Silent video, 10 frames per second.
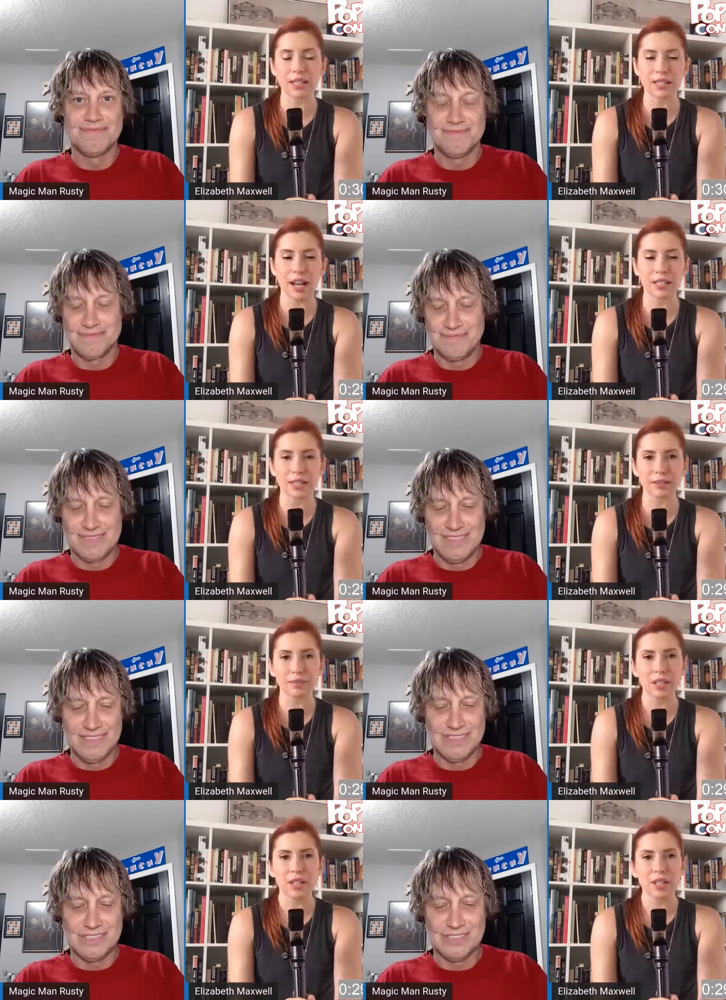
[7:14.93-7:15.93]

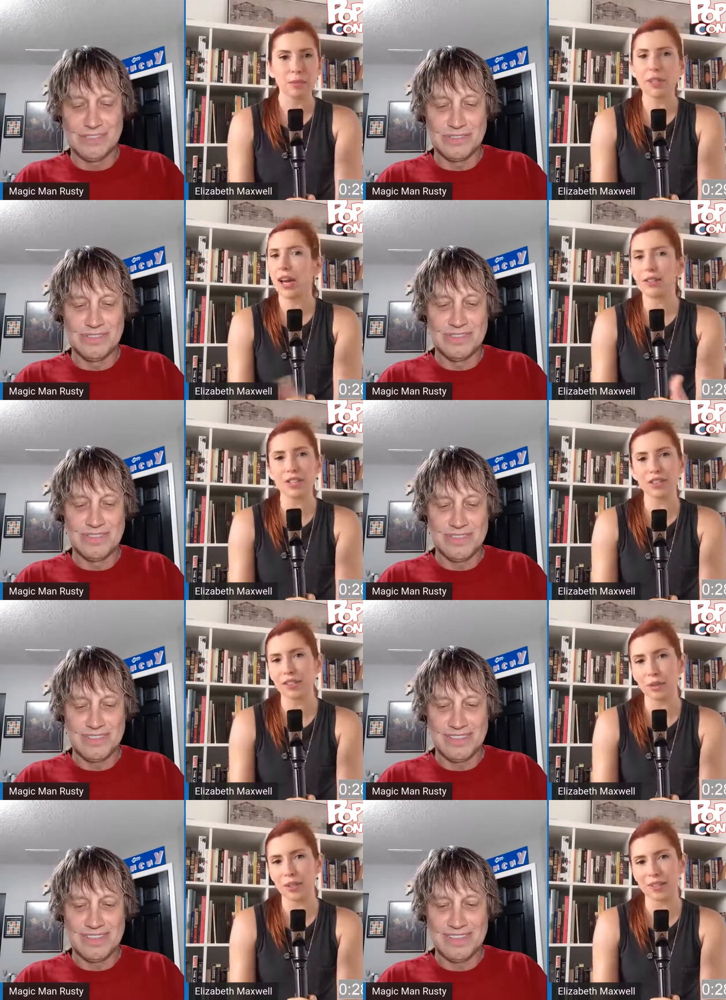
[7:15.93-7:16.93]
Speaker 1: attacking. But yeah, they
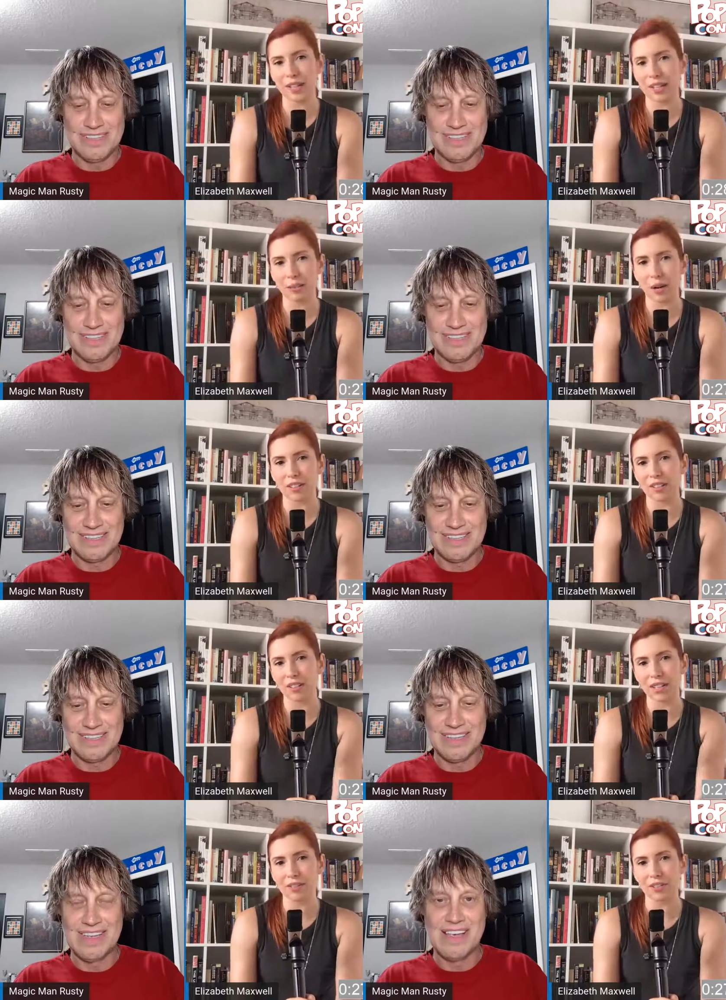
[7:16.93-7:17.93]
just always say
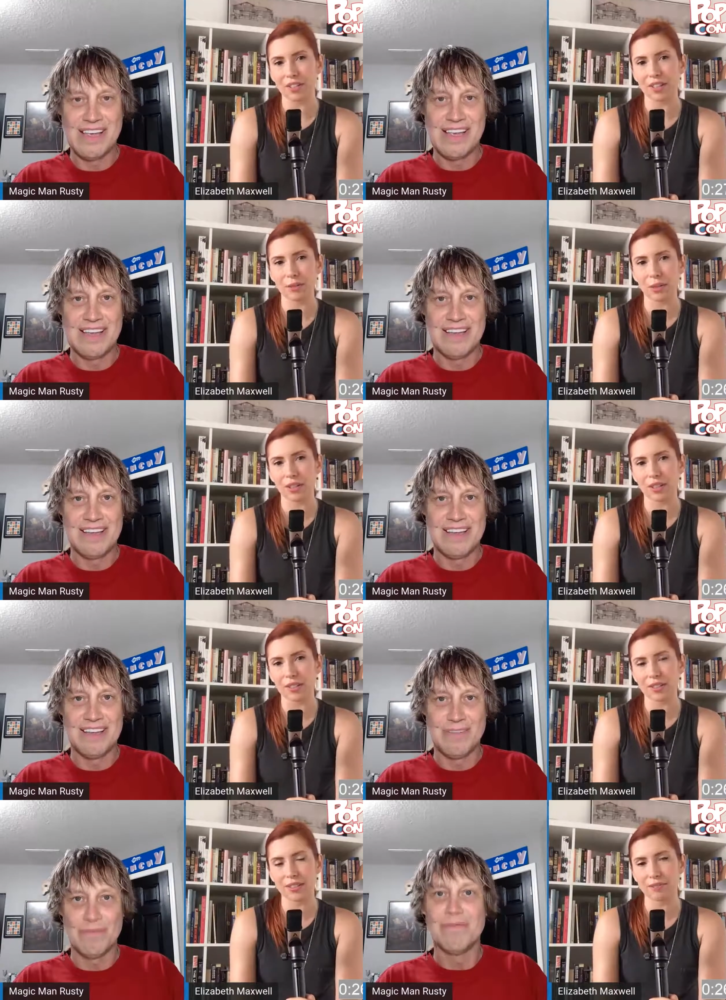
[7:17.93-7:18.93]
kickboxing. They've never said whether
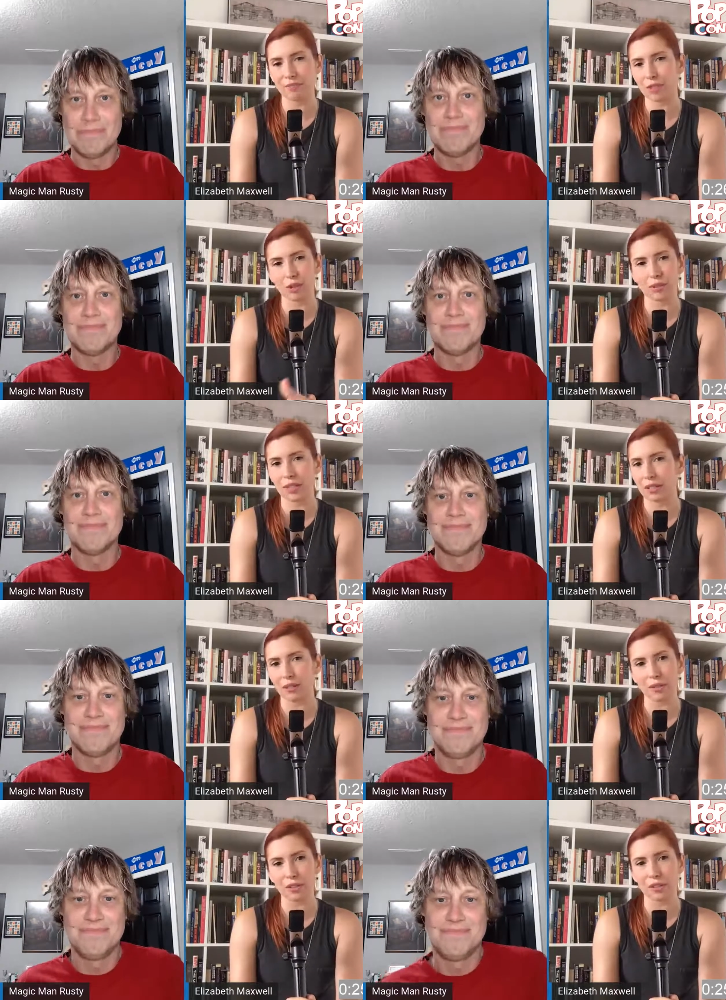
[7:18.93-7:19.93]
it's derivative
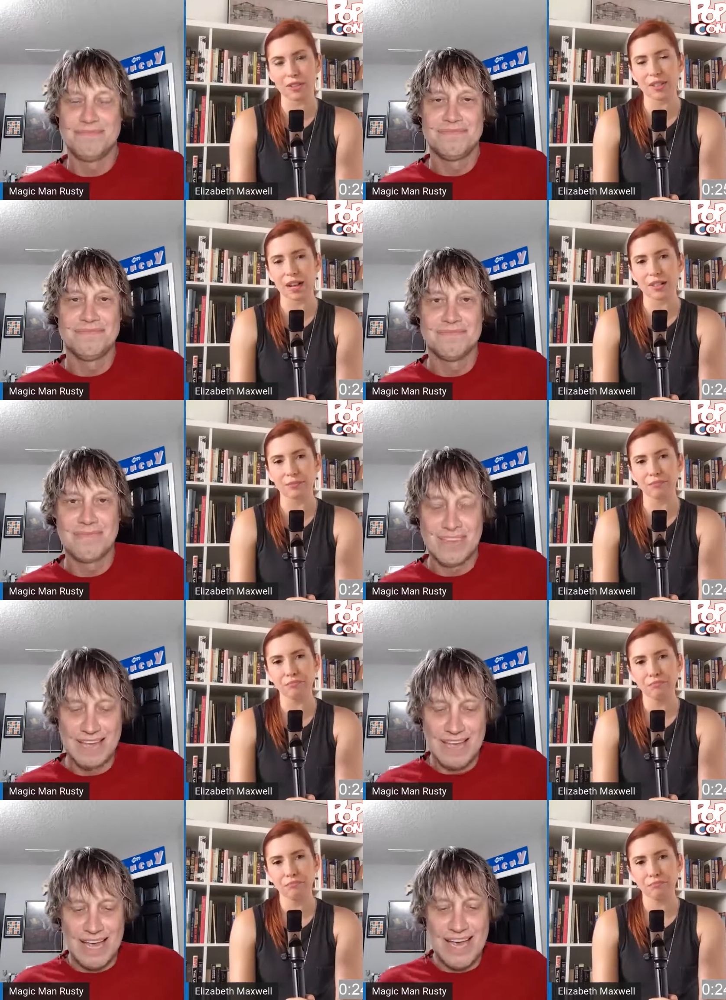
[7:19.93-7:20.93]
of a certain style.
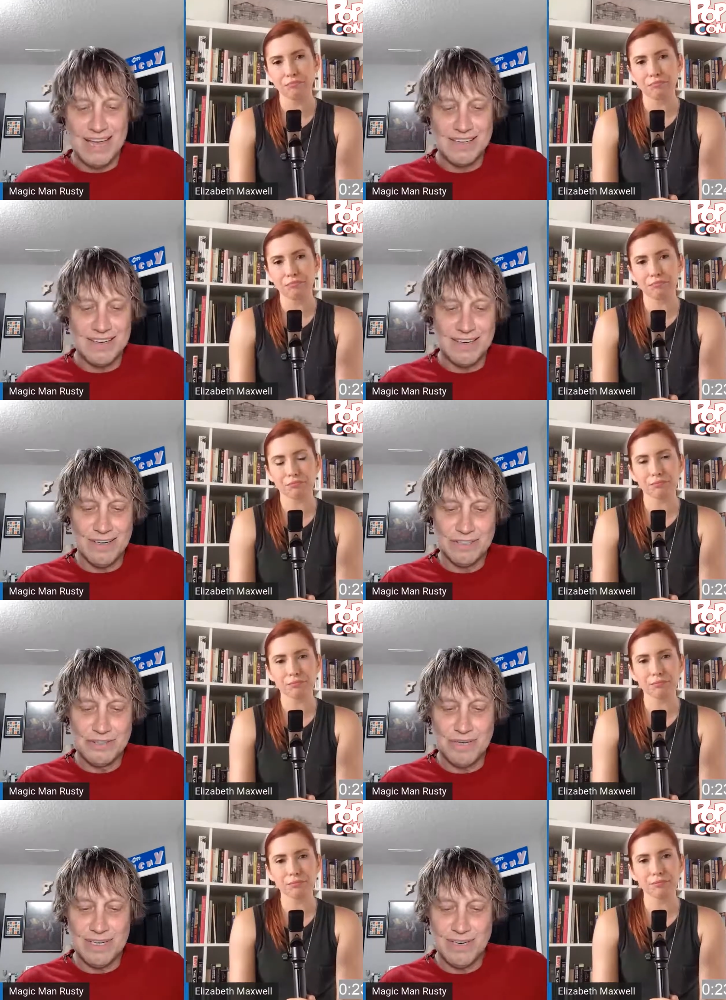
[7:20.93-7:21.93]
Speaker 2: And uh,
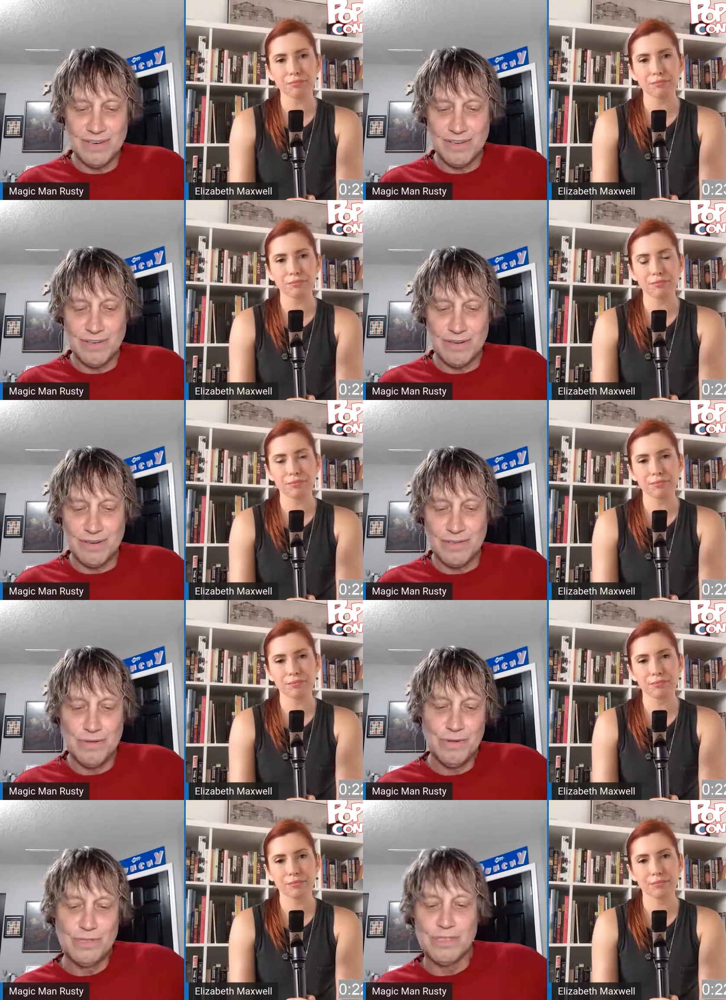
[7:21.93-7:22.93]
also, I hear that you're a
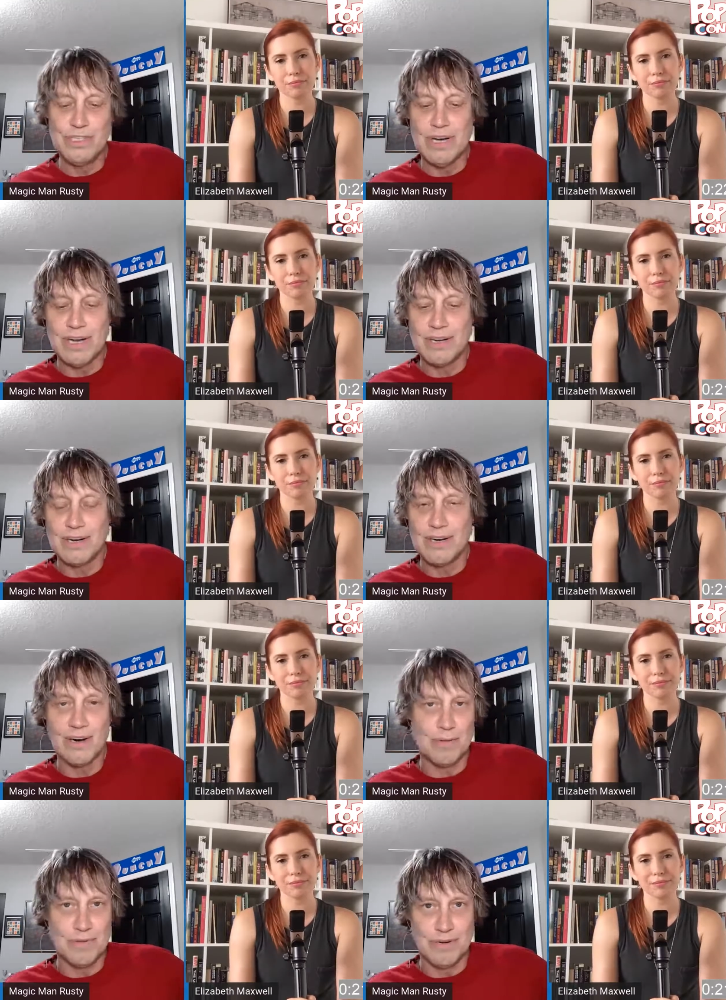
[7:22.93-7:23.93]
huge John
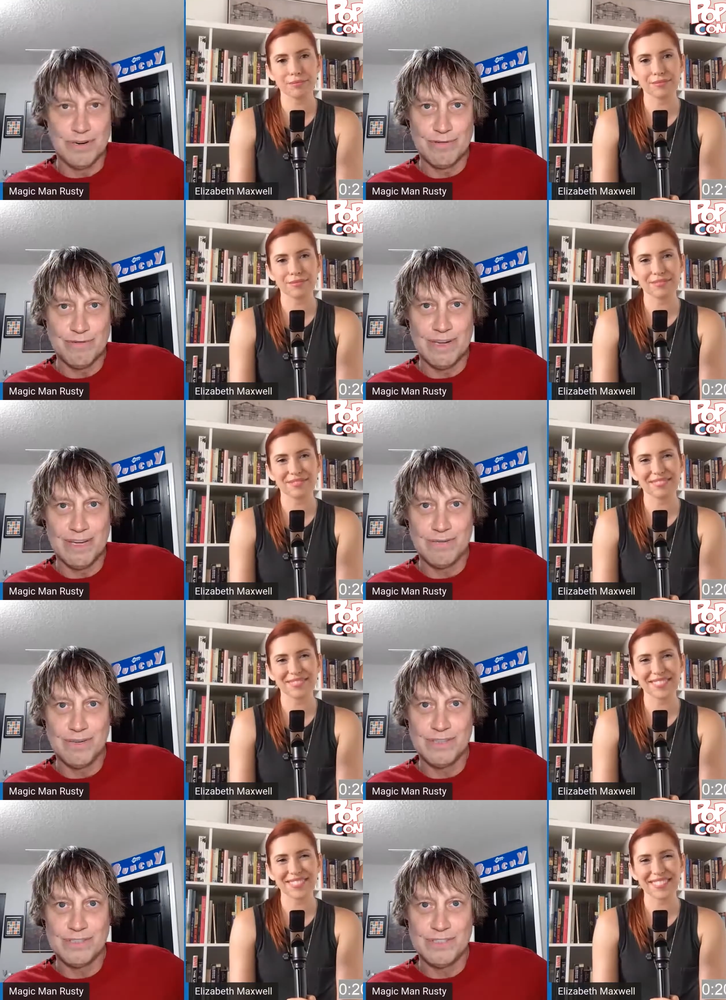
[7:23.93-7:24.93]
Carpenter
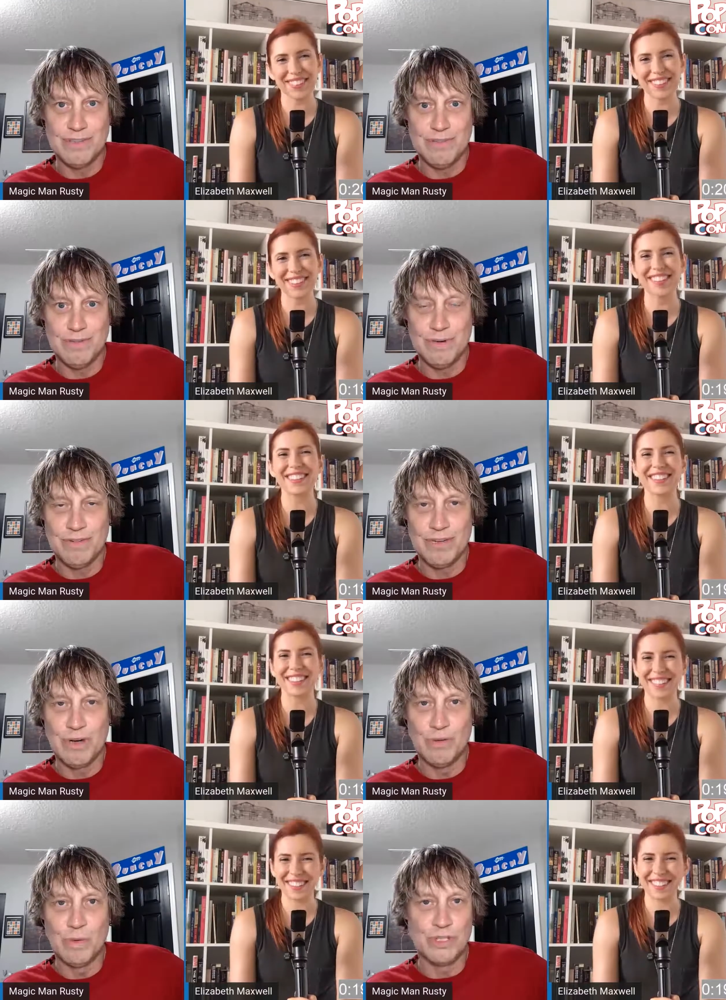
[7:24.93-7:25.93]
fan. What is if you, what
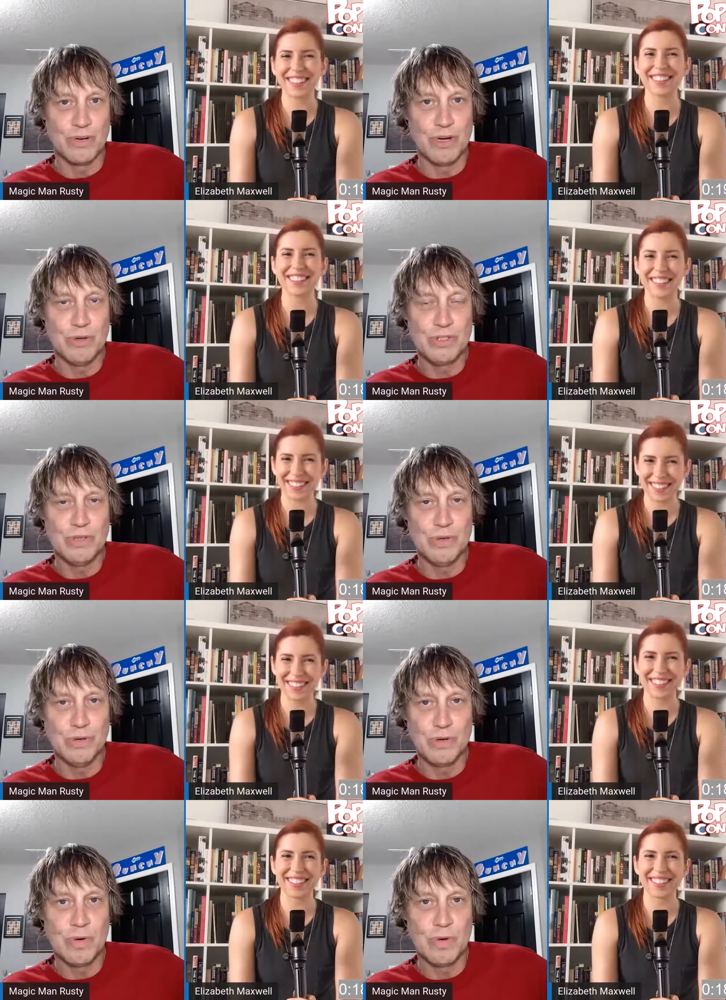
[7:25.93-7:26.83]
you go? What's your go-to